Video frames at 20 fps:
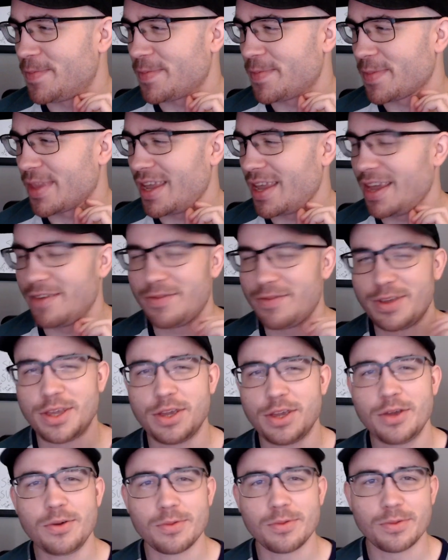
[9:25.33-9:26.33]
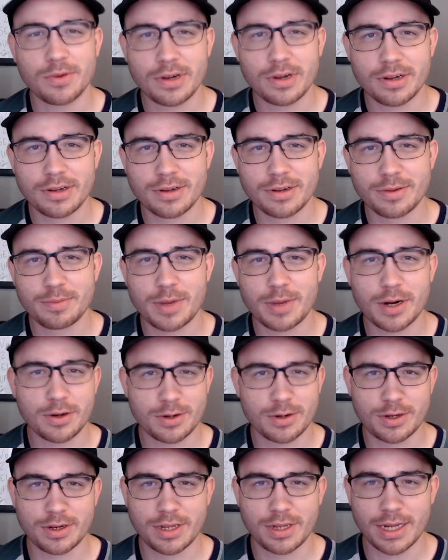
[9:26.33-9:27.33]
If you
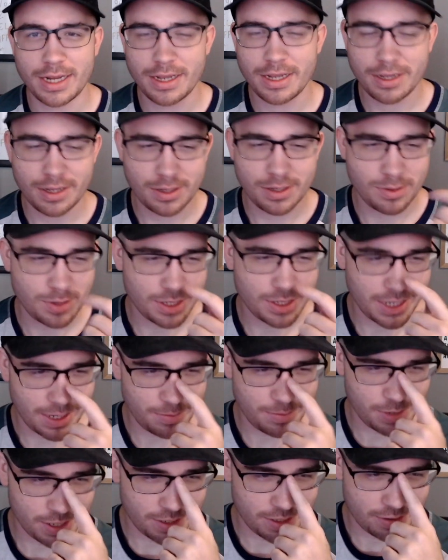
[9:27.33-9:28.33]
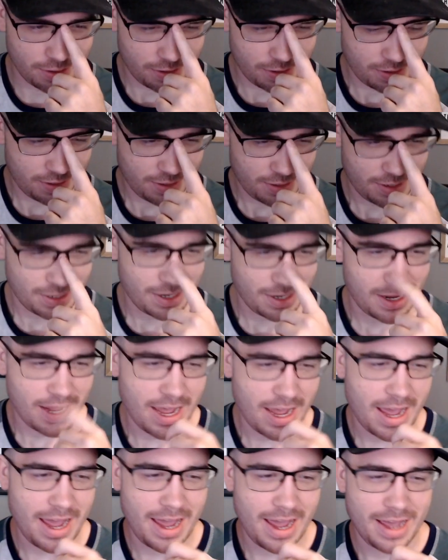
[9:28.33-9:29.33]
personally use Debian
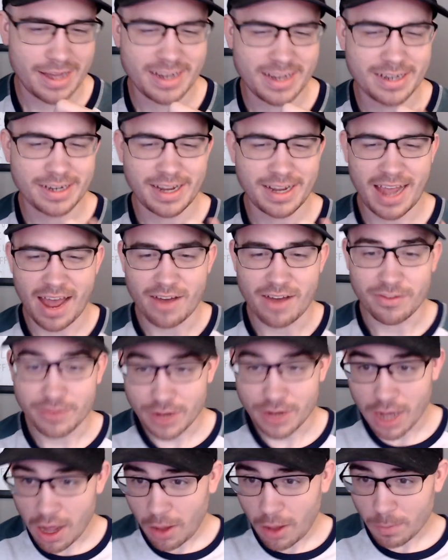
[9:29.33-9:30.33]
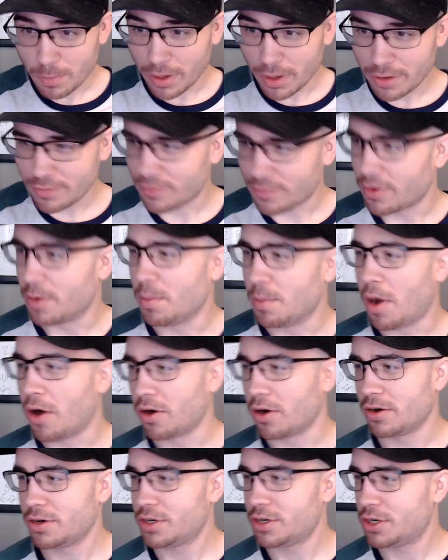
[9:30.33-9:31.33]
and have come from
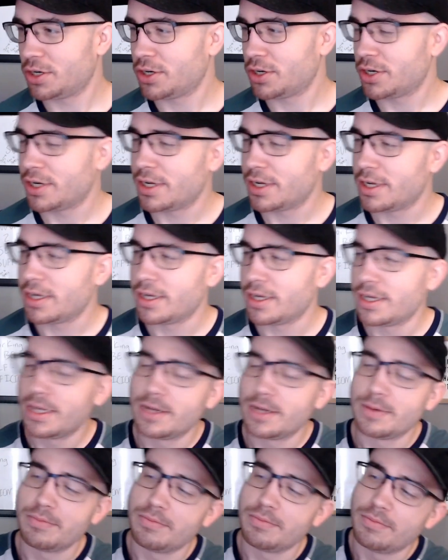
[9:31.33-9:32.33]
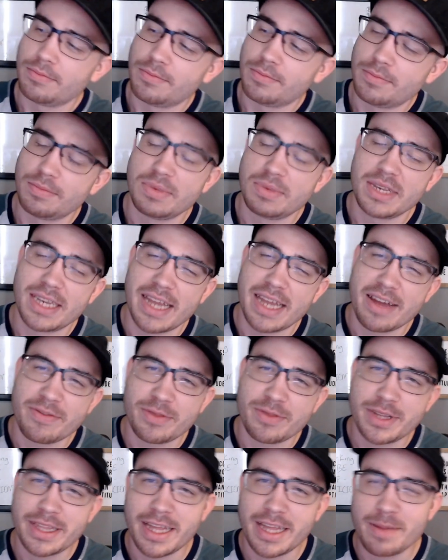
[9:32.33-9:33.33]
Arch,
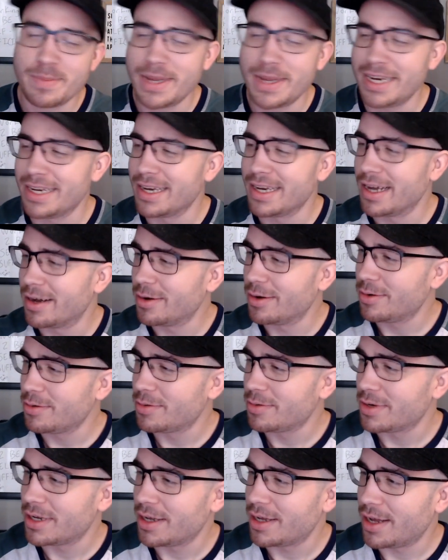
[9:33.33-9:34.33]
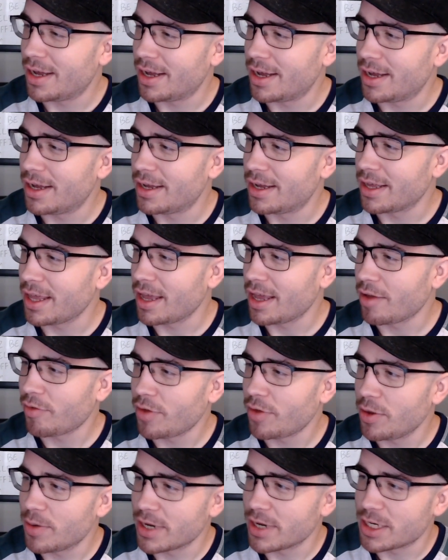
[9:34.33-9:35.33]
definitely let me know if
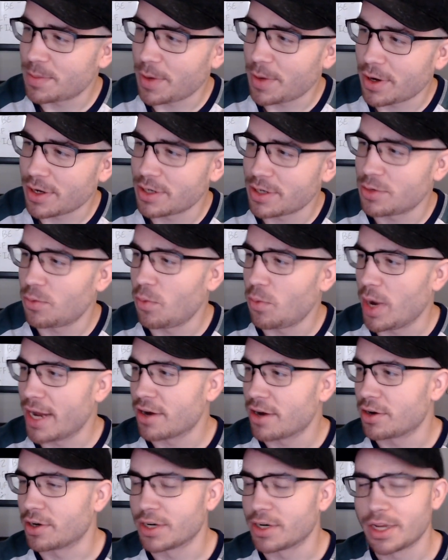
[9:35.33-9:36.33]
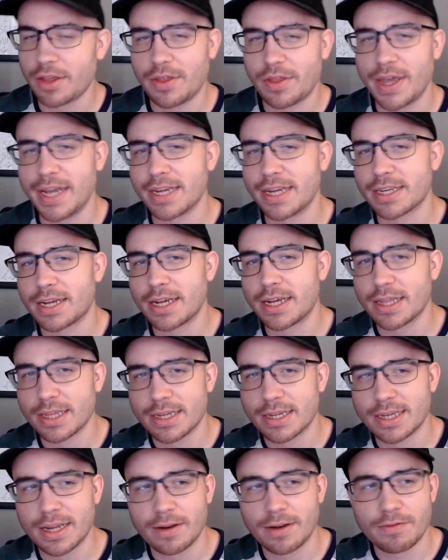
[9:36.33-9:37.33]
you experience weird things like
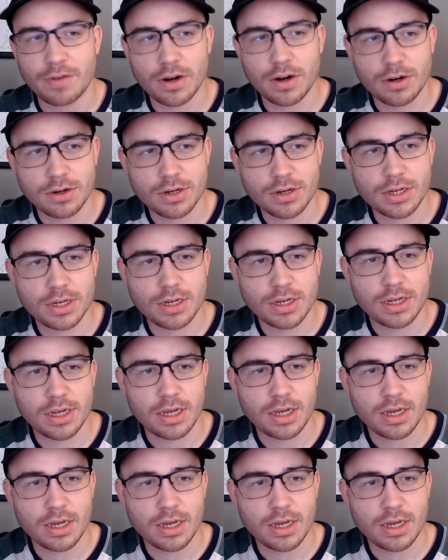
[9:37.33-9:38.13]
this at first.